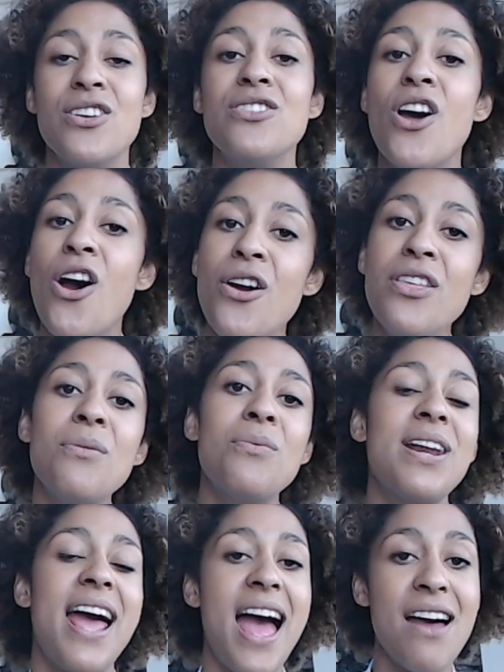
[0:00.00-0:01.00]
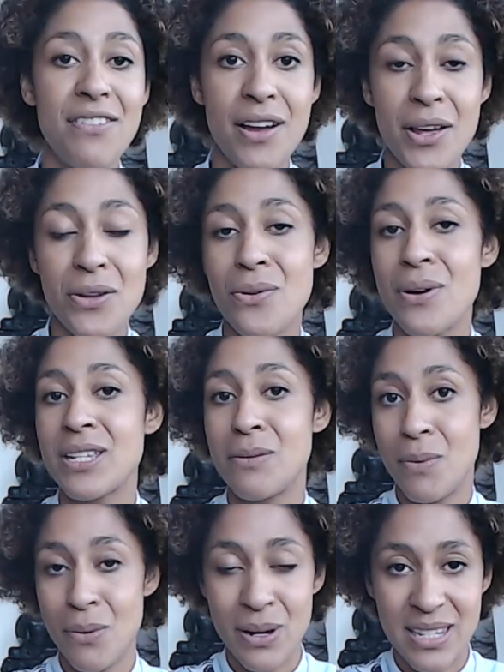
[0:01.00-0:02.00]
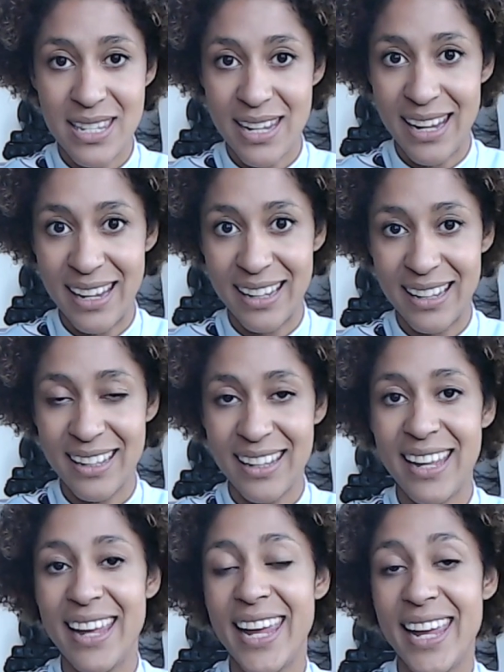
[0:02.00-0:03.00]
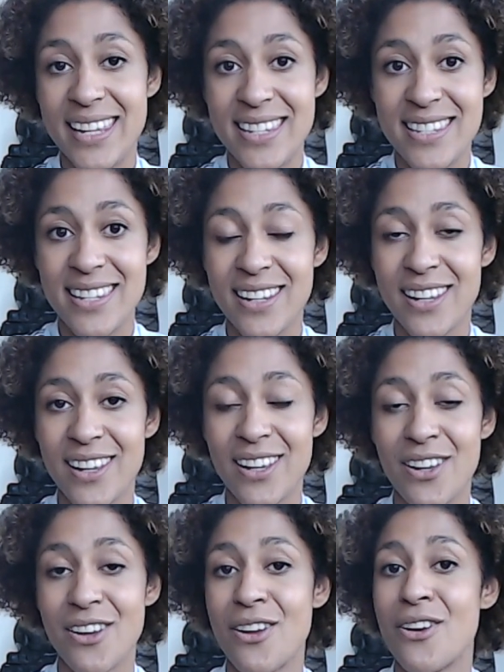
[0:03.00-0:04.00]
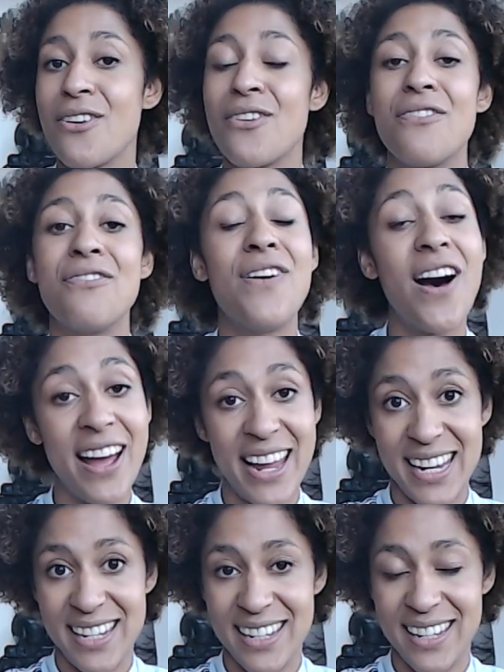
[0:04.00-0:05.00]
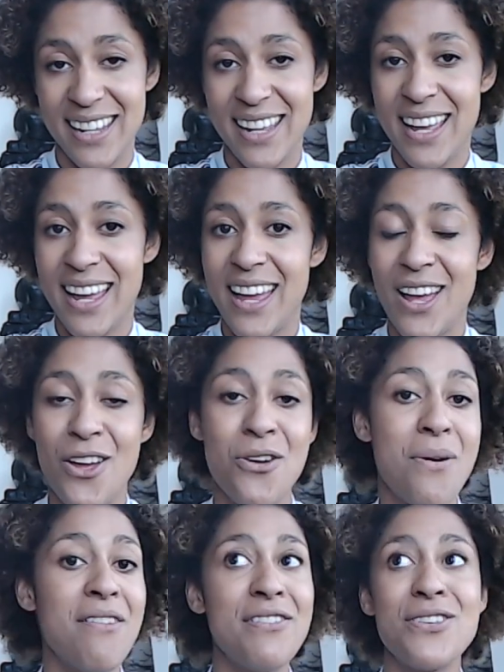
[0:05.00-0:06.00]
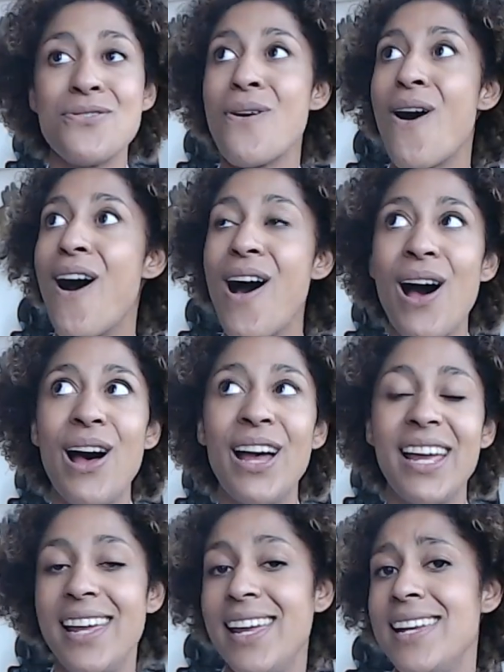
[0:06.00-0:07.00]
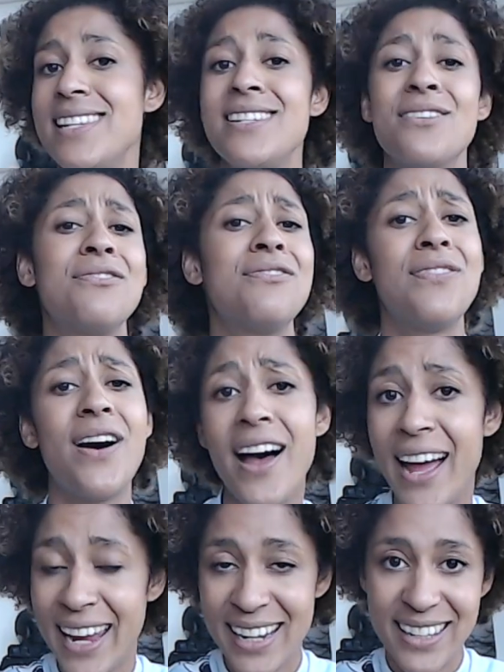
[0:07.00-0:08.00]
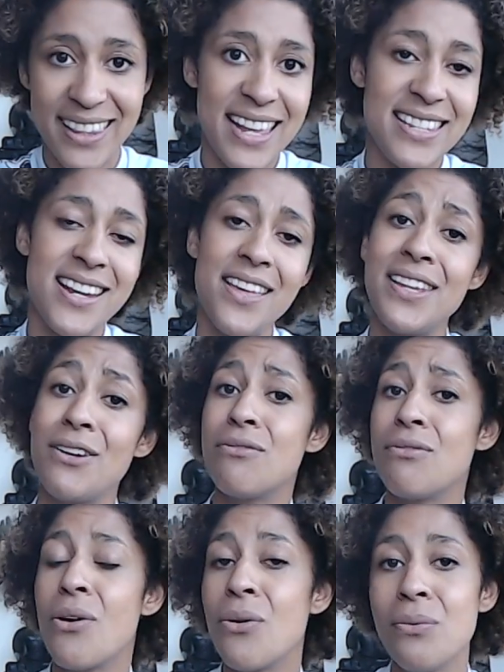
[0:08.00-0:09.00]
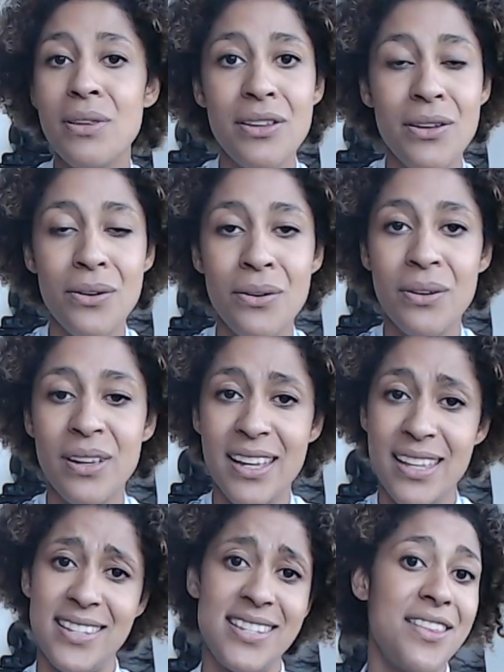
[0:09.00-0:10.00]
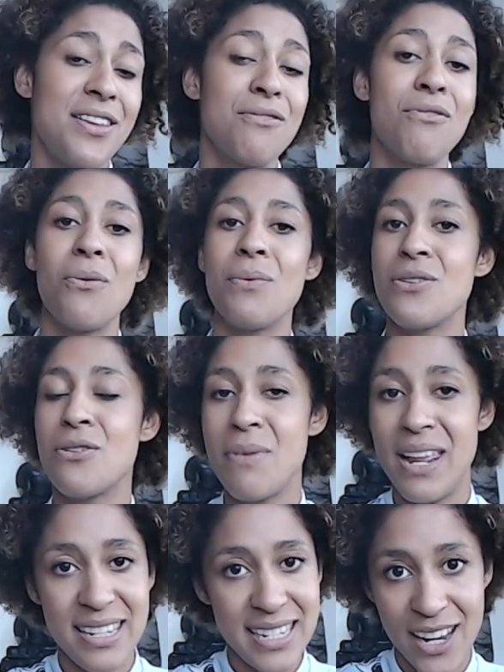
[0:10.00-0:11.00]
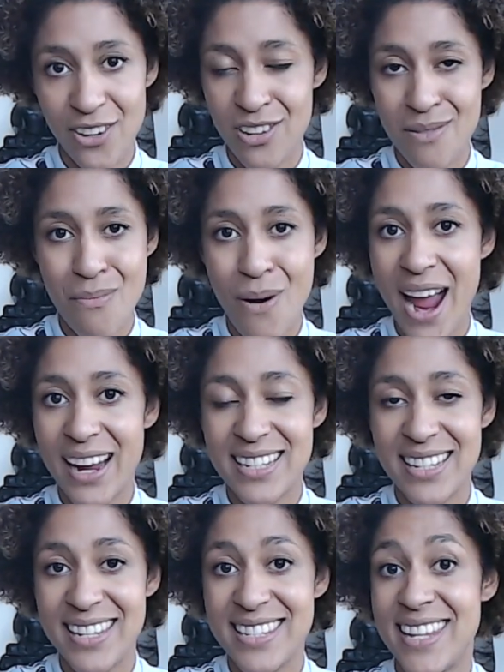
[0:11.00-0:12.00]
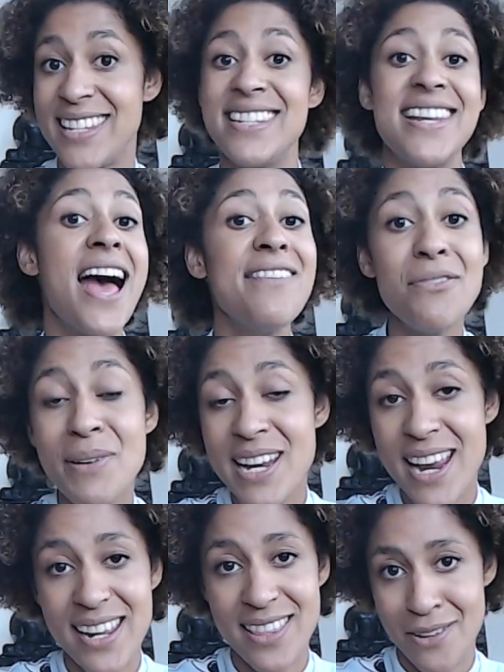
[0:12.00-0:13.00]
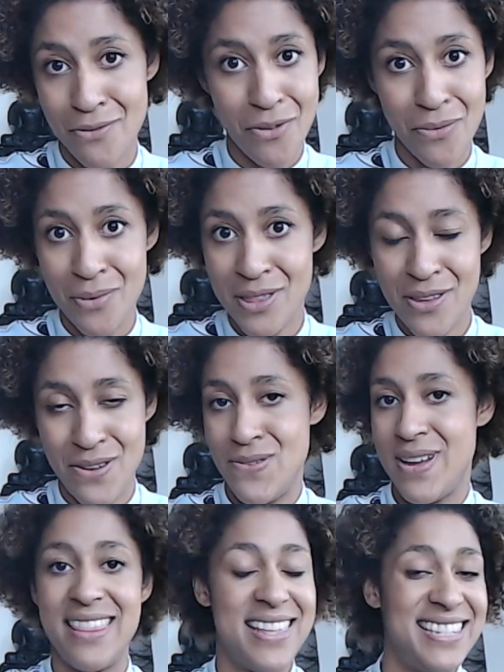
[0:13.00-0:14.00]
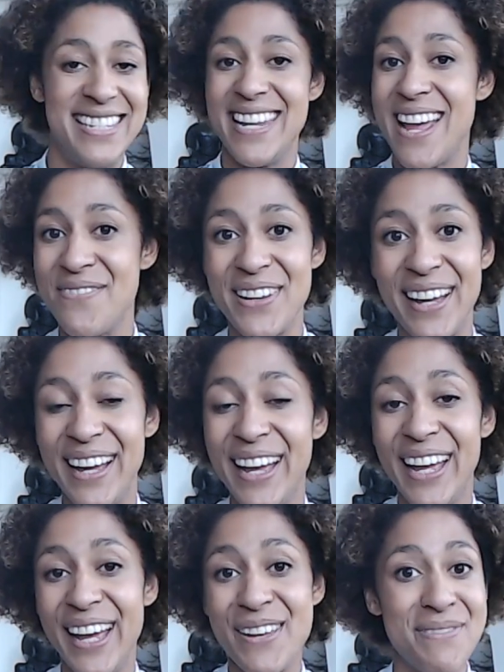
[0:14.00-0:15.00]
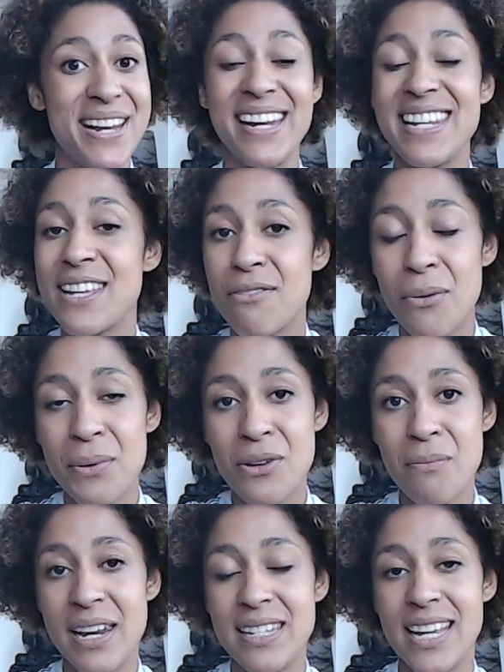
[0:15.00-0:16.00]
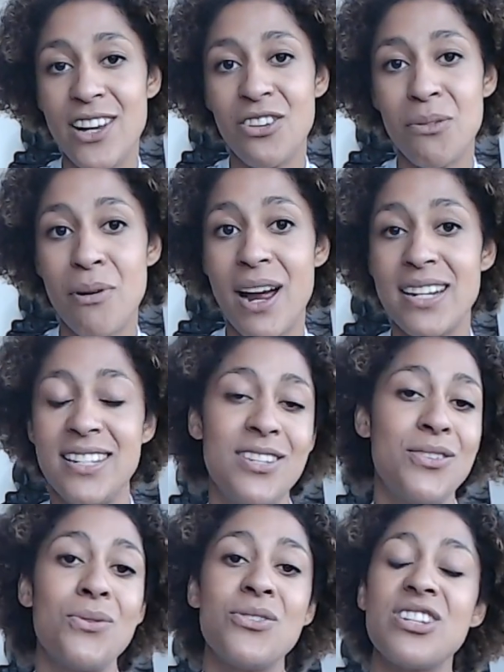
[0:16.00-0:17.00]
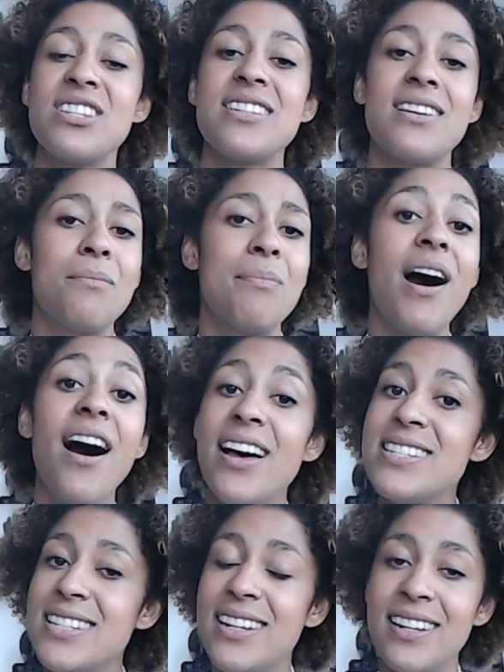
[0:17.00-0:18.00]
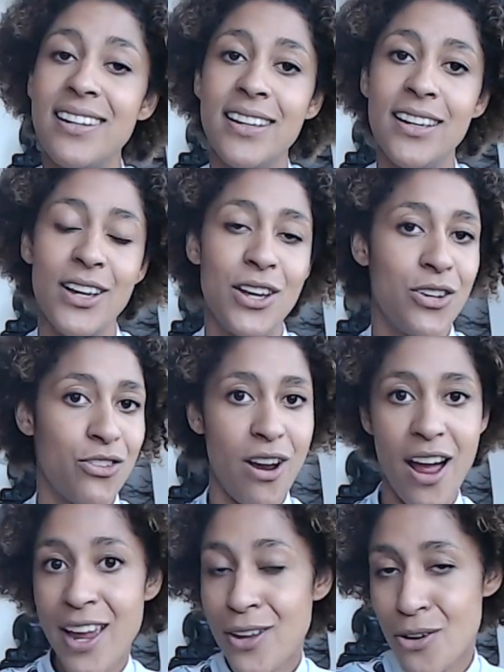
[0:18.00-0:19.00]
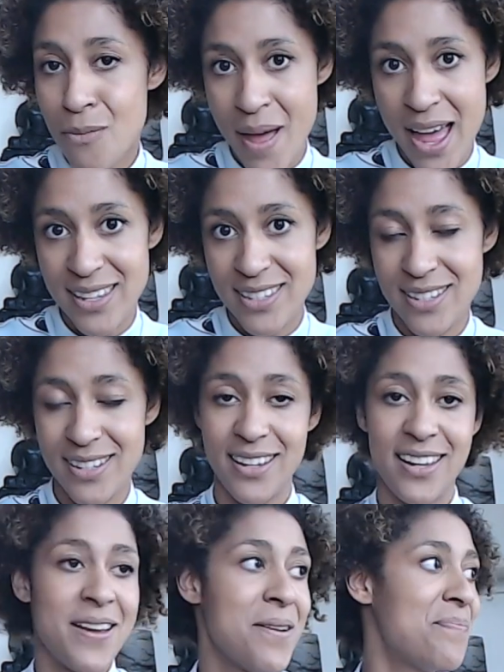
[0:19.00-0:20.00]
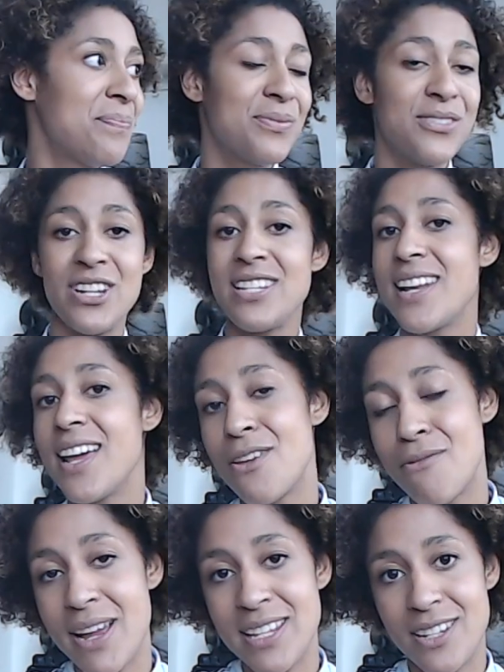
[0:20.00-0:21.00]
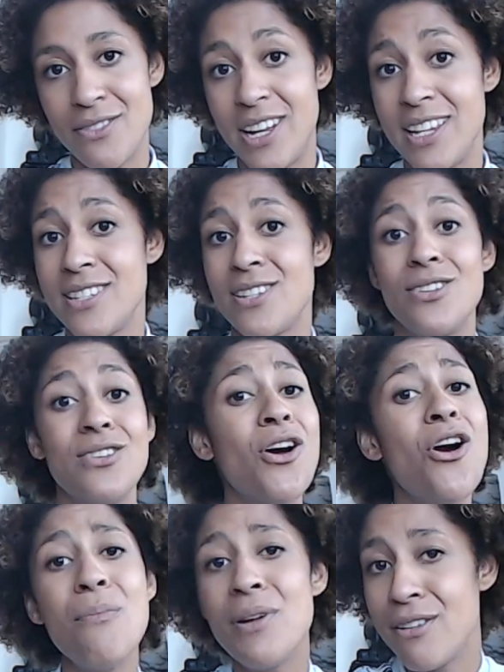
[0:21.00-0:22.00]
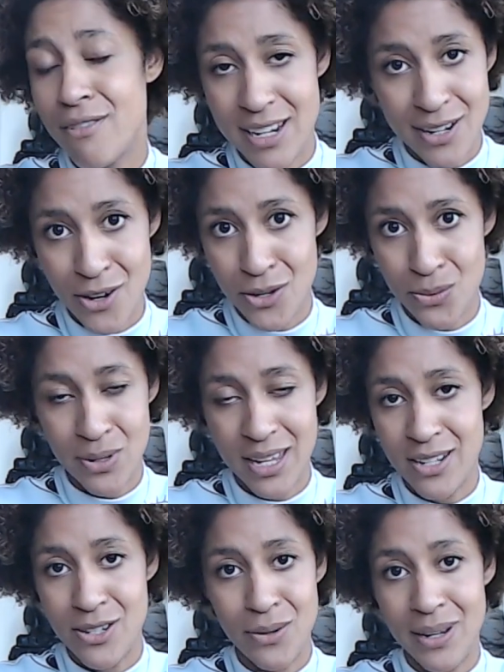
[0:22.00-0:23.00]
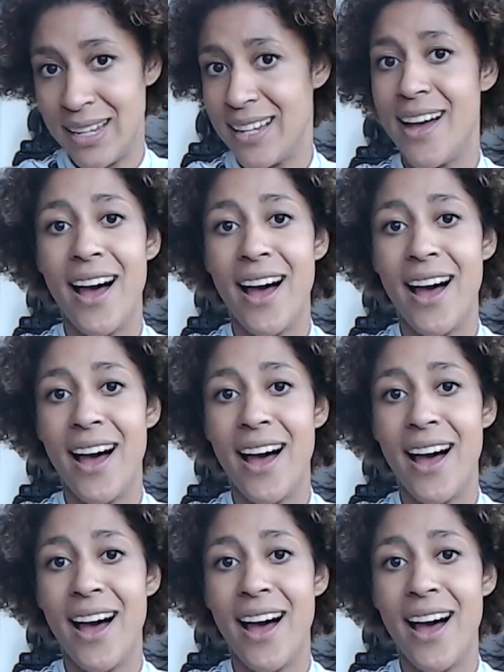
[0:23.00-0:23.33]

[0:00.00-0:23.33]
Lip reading: know that whatever you're experiencing is fine. Whoever you are is fine. There's nothing wrong with you. There's nothing wrong with your meditation practice. There's never been anything wrong with you, and there's never been anything wrong with your meditation practice. You're just a person trying your best, just like the rest of us. Nobody really knows what they're doing.